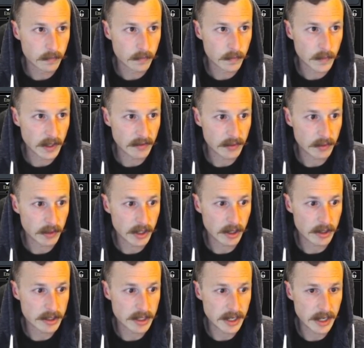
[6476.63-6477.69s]
They have 3
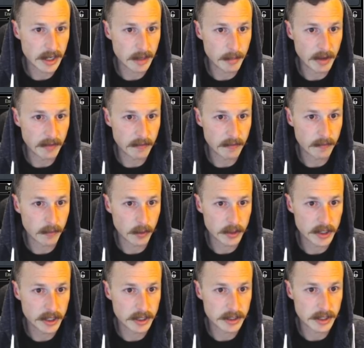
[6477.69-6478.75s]
cards in hand. I'm at 14,
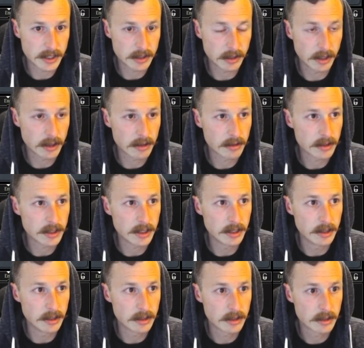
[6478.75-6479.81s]
essentially
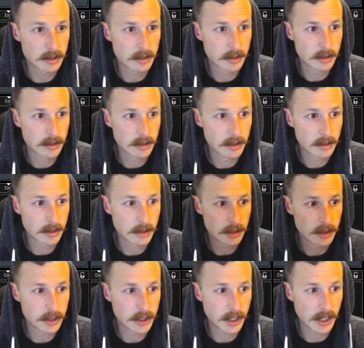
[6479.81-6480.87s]
13.
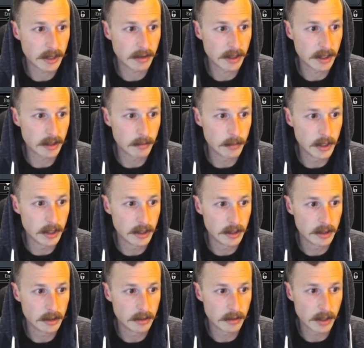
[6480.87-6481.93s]
Chain Lightning me.
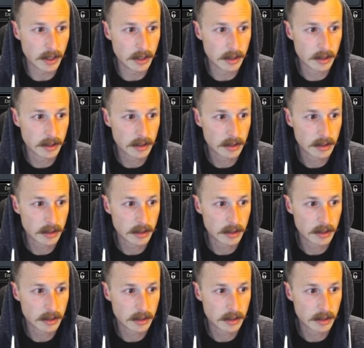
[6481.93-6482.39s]
Okay.